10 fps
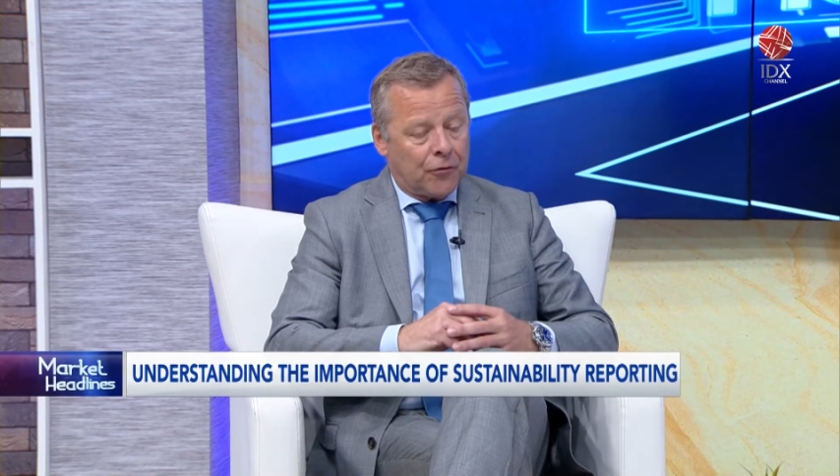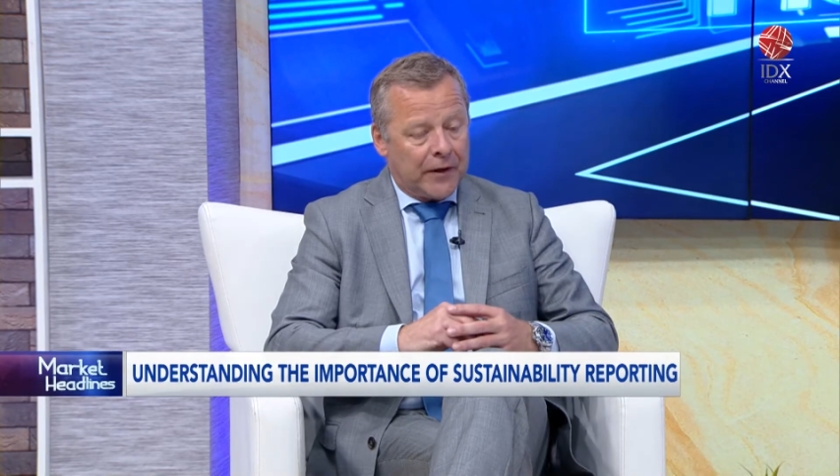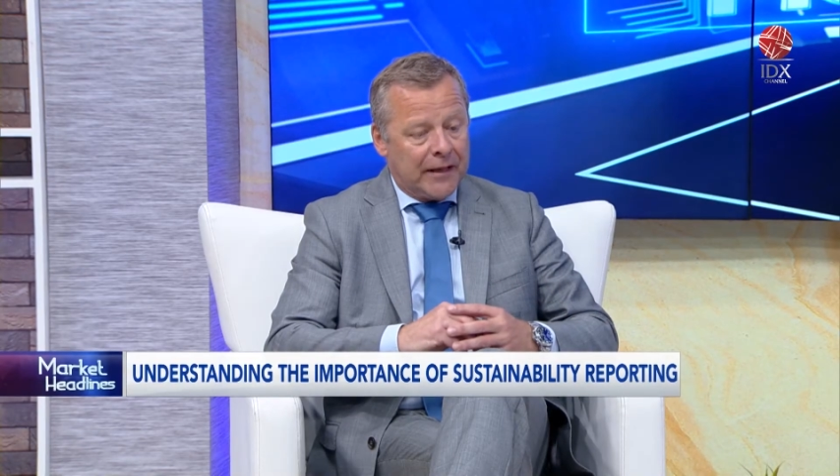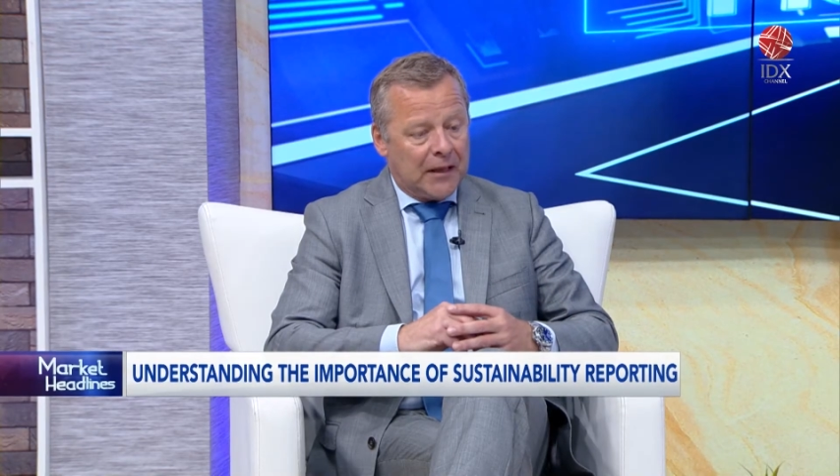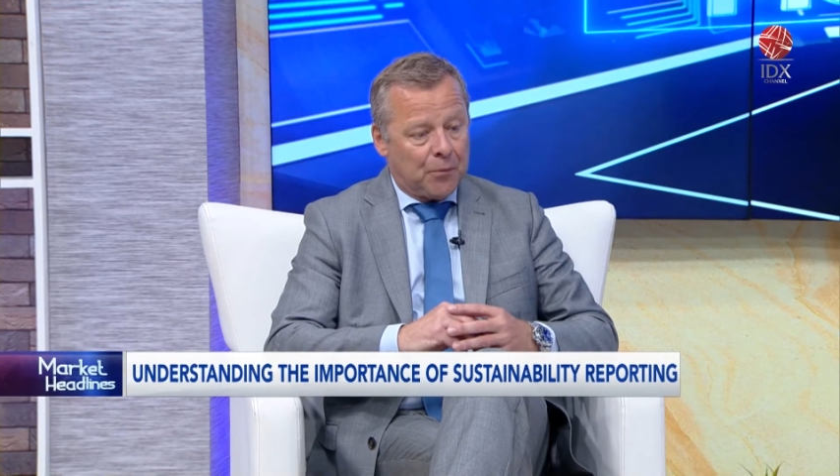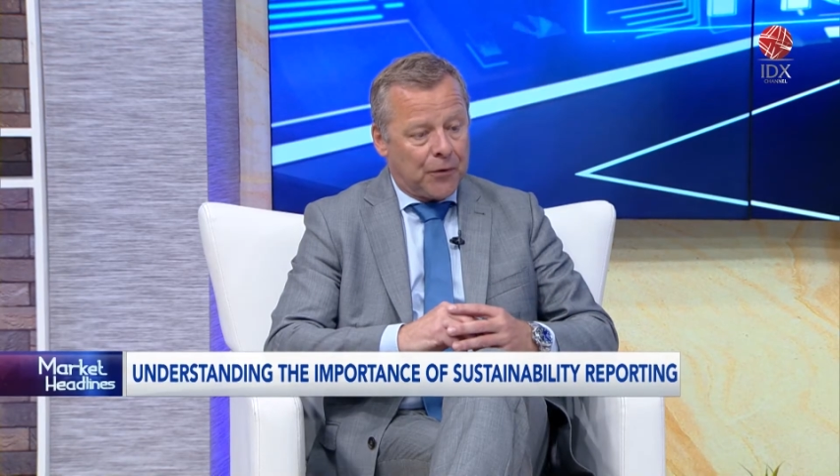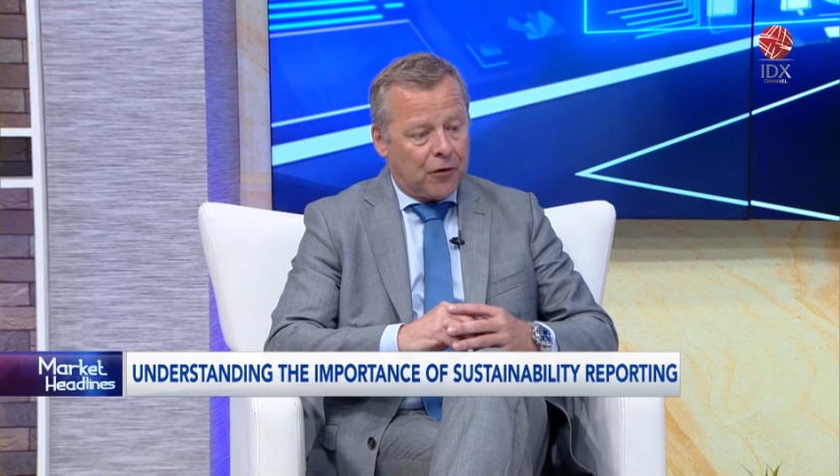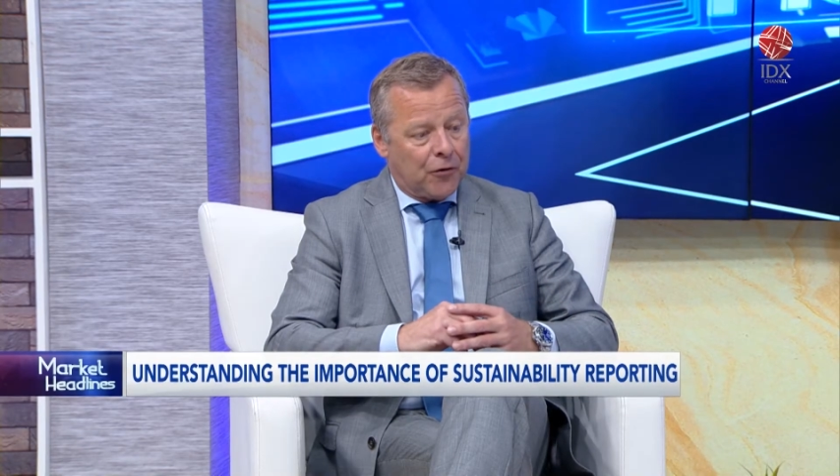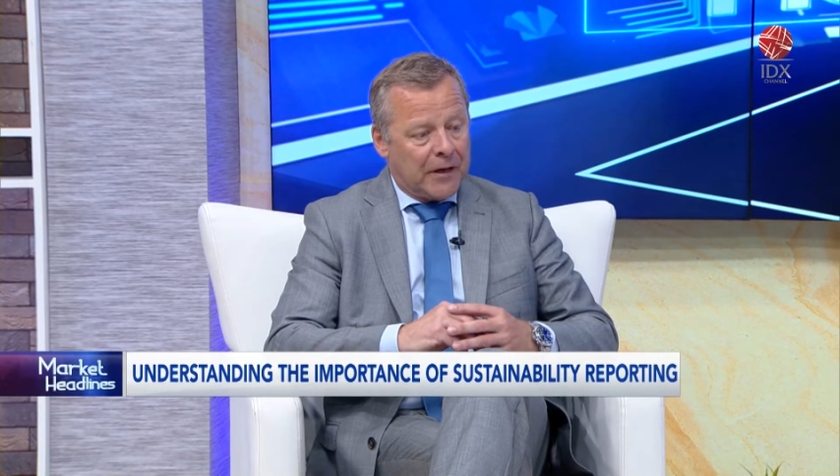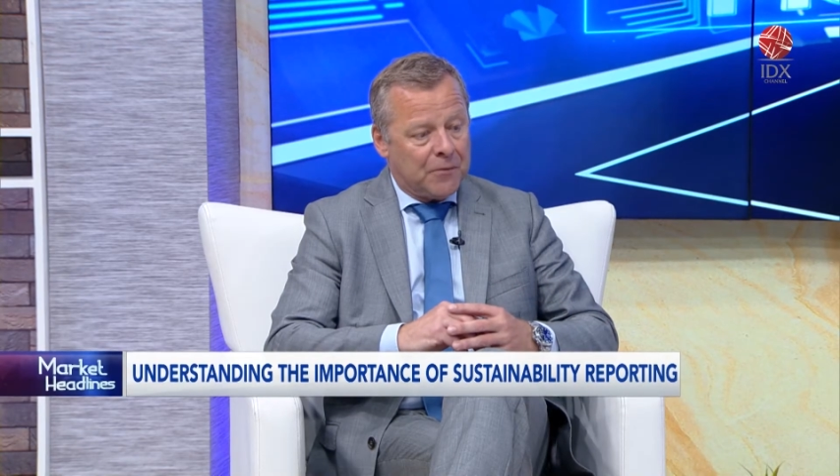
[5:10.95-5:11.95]
training
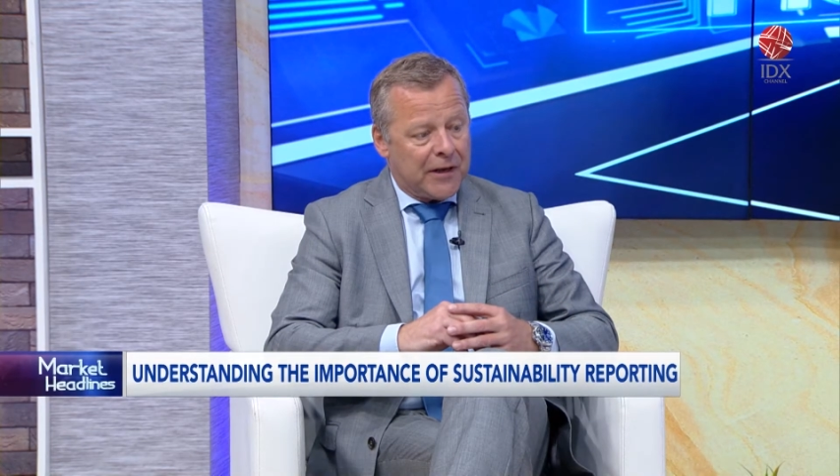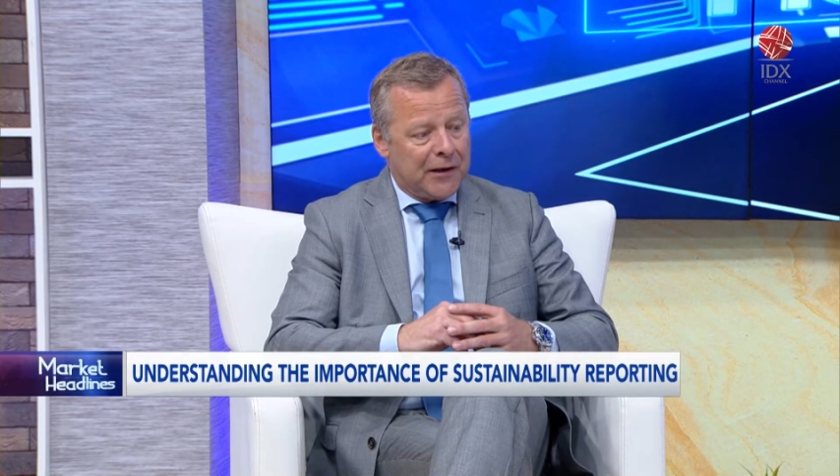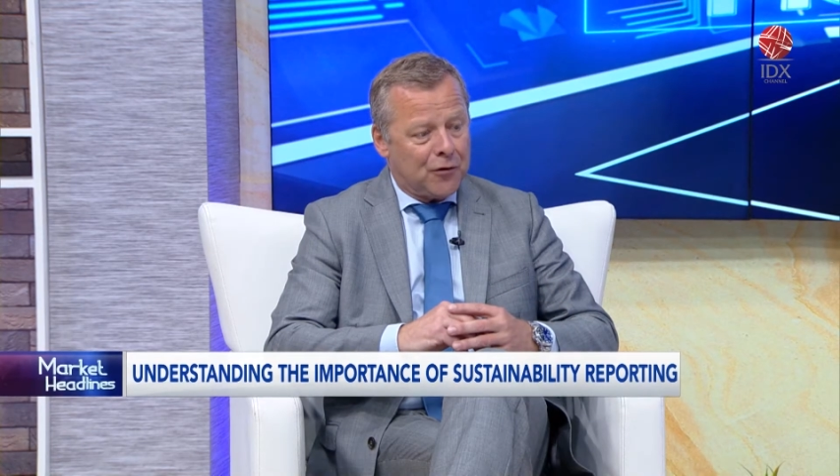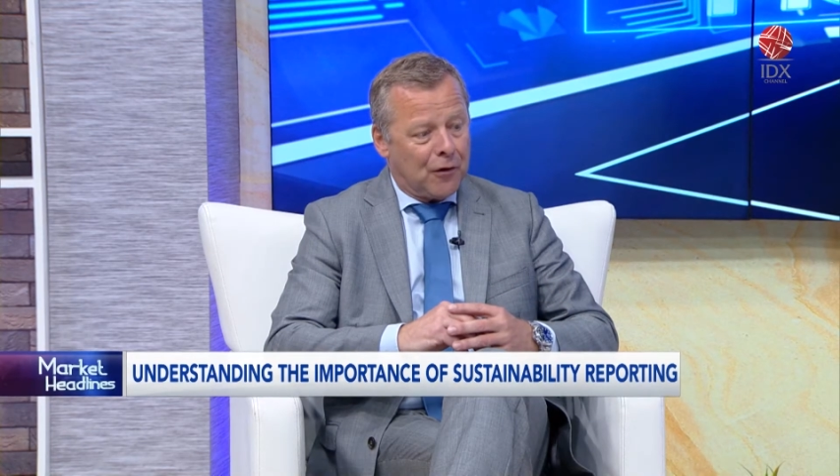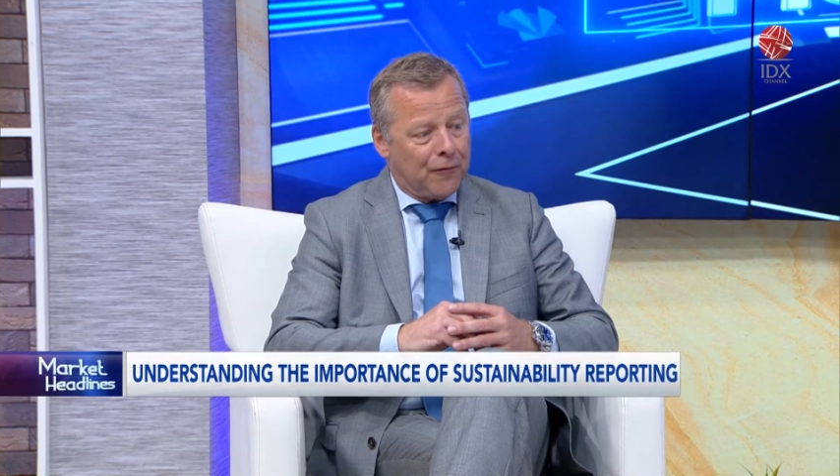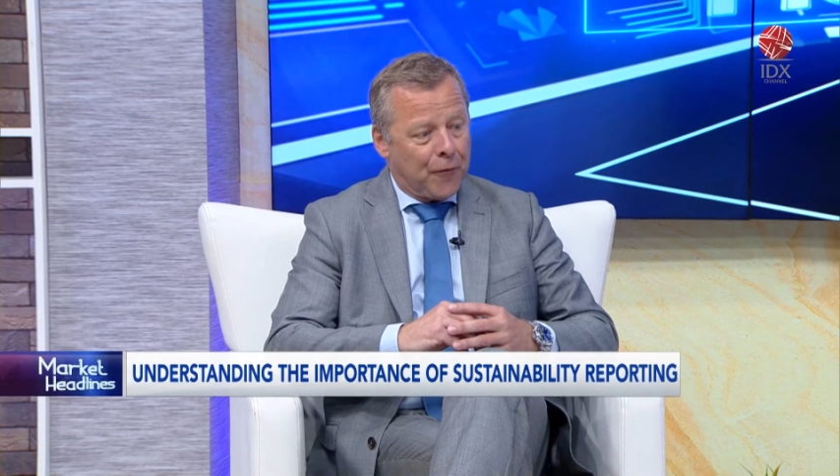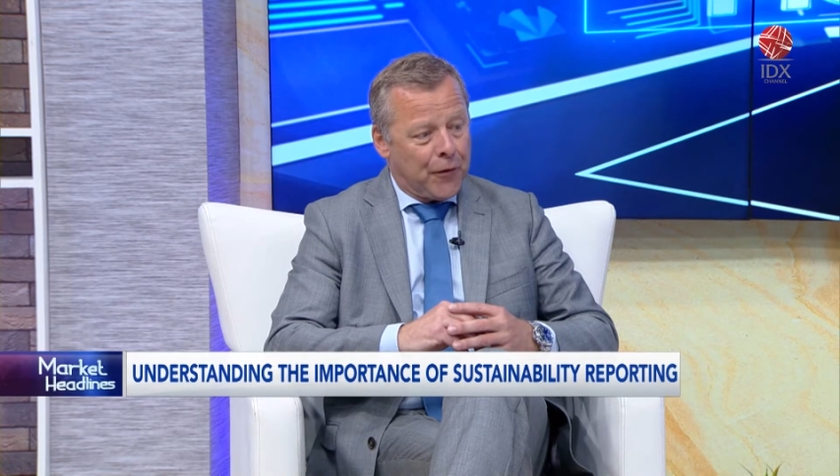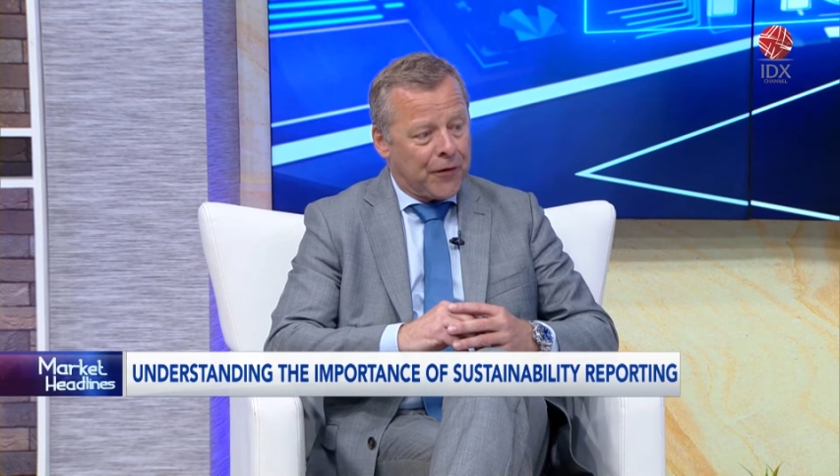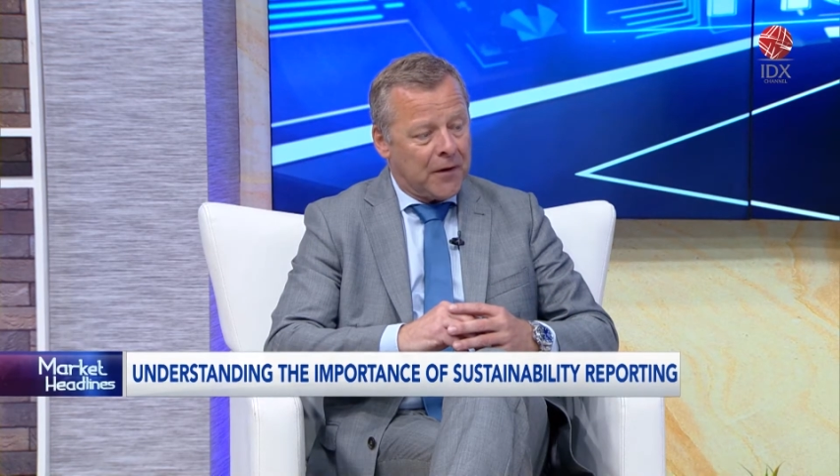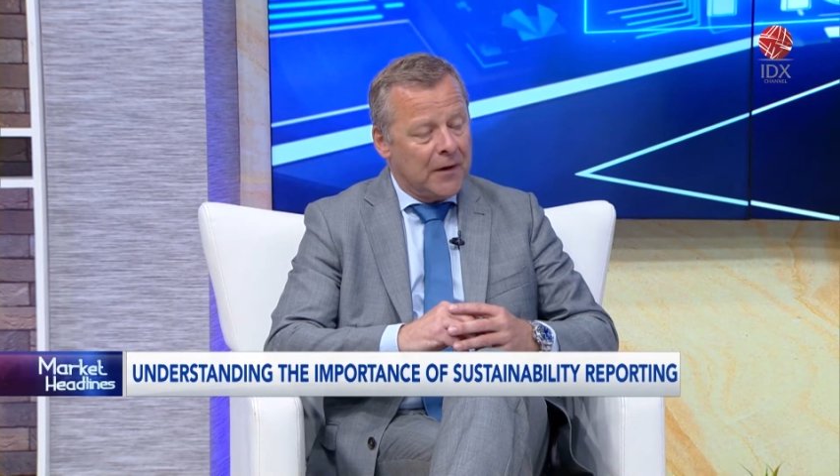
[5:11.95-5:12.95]
programs, and so
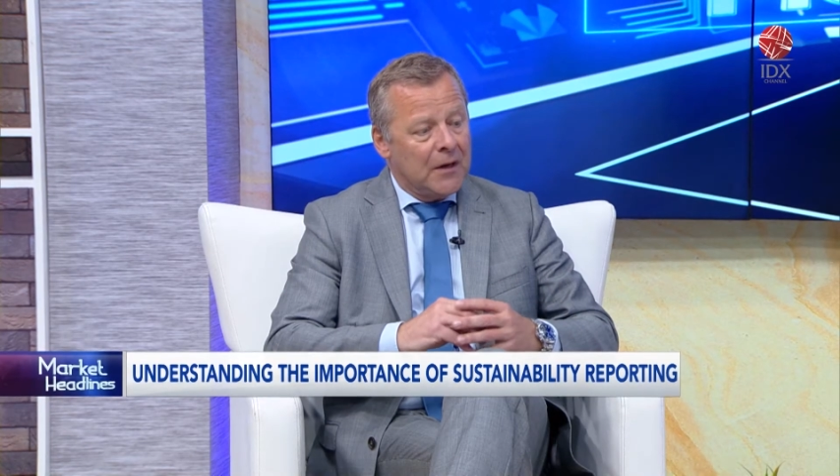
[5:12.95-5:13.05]
forth.